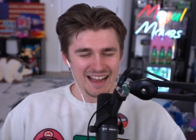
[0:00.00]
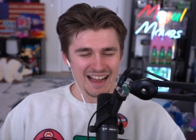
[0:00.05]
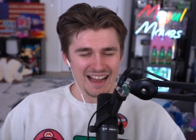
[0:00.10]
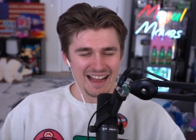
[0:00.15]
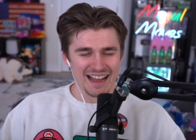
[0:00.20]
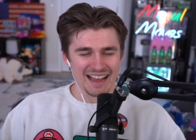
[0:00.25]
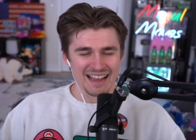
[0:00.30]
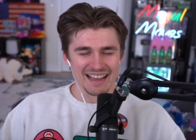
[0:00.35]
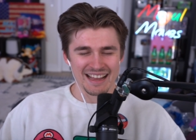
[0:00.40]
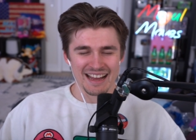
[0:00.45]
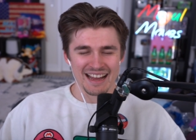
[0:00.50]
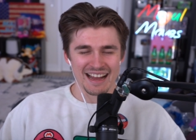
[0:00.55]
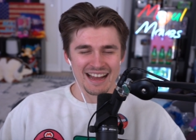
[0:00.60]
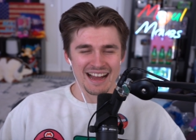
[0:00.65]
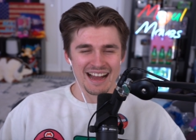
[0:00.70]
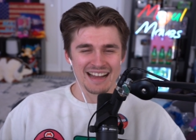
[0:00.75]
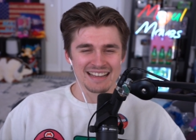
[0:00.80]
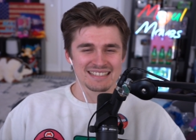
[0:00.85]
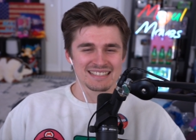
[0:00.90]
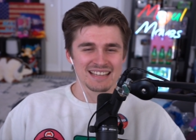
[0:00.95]
I
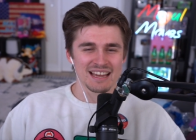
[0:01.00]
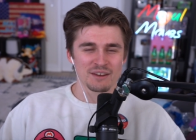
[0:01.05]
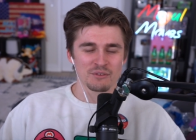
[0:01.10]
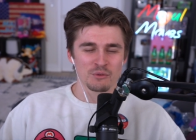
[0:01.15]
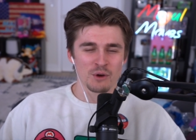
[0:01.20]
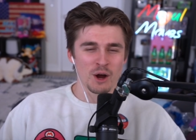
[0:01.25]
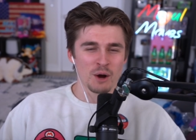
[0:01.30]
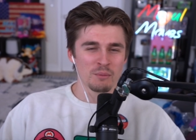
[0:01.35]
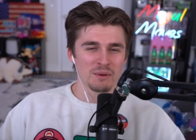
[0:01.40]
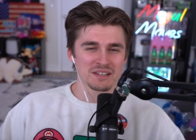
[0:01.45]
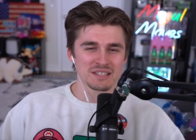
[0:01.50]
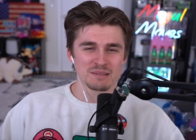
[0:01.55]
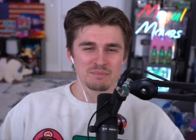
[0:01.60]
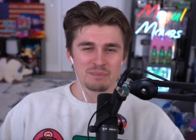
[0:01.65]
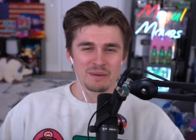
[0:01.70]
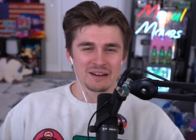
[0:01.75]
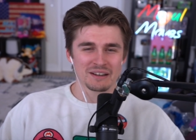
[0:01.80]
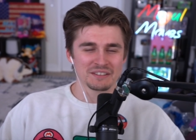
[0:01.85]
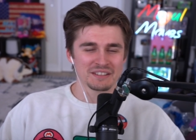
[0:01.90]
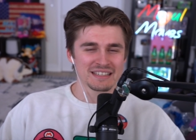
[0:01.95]
uh, I said Rome wasn't
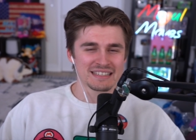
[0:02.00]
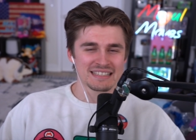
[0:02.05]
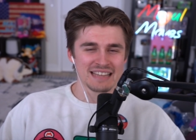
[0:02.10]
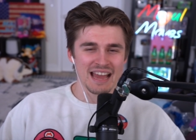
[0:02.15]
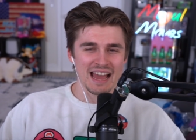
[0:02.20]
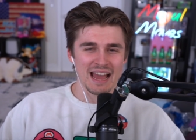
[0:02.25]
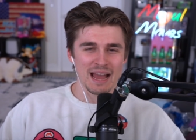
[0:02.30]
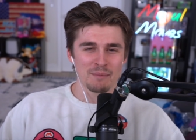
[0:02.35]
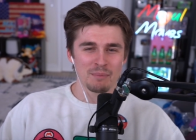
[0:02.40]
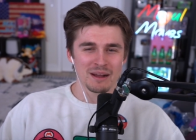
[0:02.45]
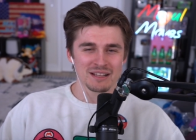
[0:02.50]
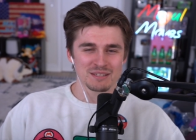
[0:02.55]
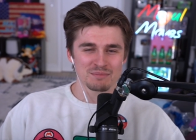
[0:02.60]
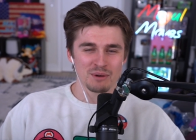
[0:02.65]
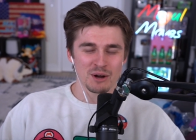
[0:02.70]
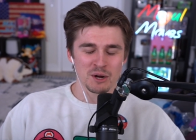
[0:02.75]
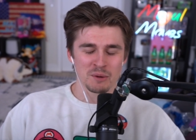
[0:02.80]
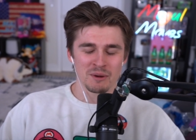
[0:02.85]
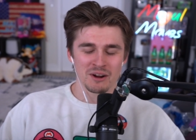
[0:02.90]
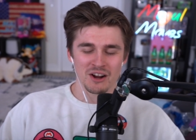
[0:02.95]
built in a day. I bought some
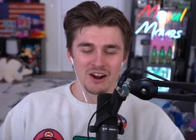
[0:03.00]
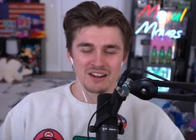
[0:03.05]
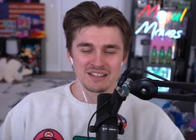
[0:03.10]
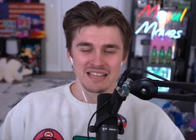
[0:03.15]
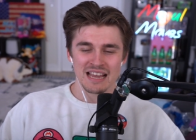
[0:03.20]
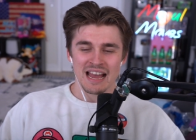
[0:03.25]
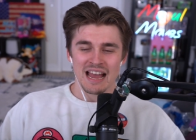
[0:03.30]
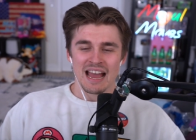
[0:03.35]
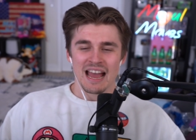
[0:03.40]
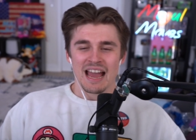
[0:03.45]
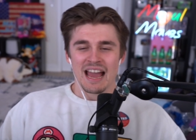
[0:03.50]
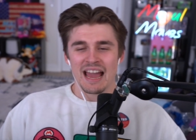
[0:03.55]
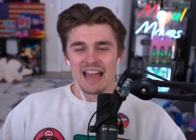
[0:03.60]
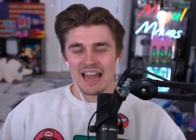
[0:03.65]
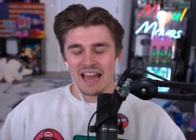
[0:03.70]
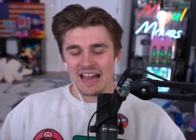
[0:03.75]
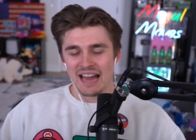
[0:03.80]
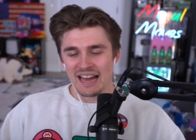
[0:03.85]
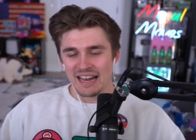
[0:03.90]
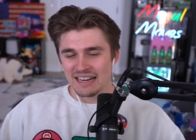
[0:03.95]
Pokemon cards,
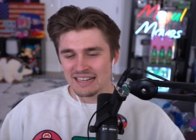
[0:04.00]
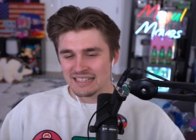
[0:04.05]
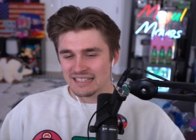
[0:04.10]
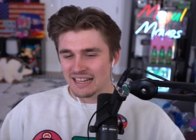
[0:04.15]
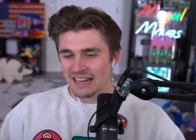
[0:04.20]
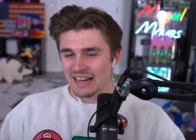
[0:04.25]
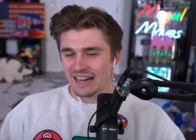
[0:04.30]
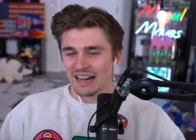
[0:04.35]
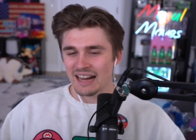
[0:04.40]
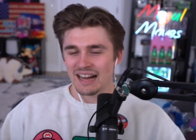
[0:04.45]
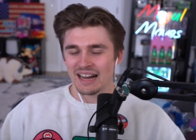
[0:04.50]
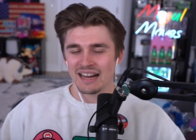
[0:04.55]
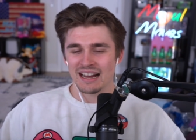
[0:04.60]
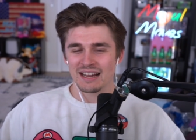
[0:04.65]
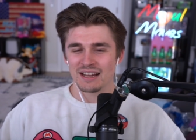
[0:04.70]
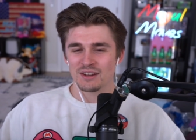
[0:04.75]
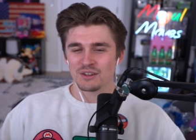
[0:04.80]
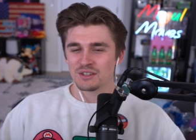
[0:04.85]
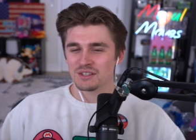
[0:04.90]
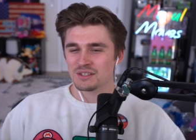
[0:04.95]
and
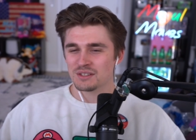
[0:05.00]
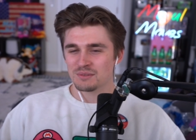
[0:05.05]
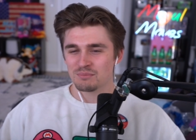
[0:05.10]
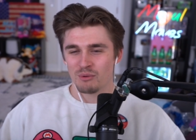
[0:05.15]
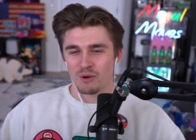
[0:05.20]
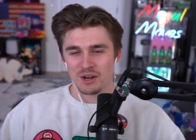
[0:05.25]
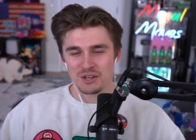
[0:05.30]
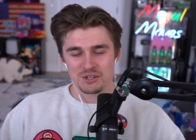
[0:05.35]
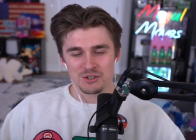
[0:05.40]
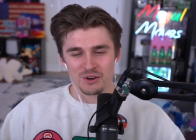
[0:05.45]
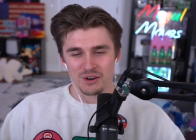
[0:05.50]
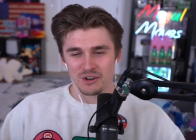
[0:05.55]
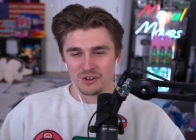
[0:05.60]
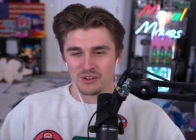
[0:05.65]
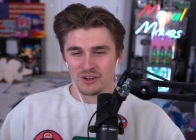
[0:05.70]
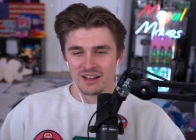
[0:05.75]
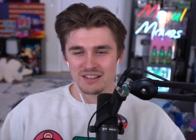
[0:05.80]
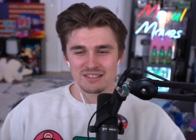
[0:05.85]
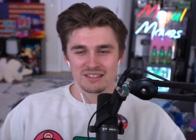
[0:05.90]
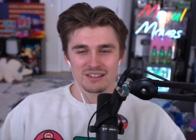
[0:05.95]
uh, Moist
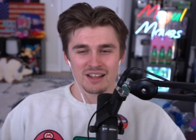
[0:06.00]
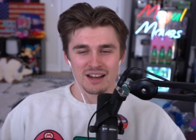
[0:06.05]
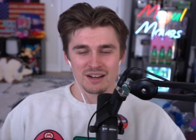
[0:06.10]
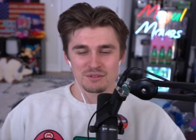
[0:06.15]
Critical. You bought